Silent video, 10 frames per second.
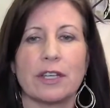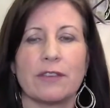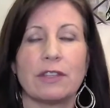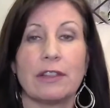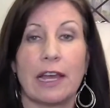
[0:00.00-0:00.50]

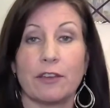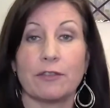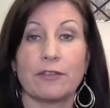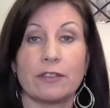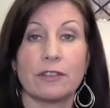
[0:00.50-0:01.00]
of the
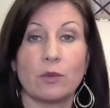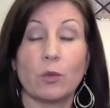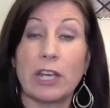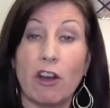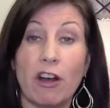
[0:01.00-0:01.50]
life
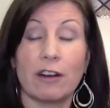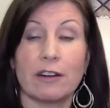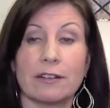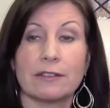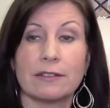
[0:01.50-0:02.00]
we are.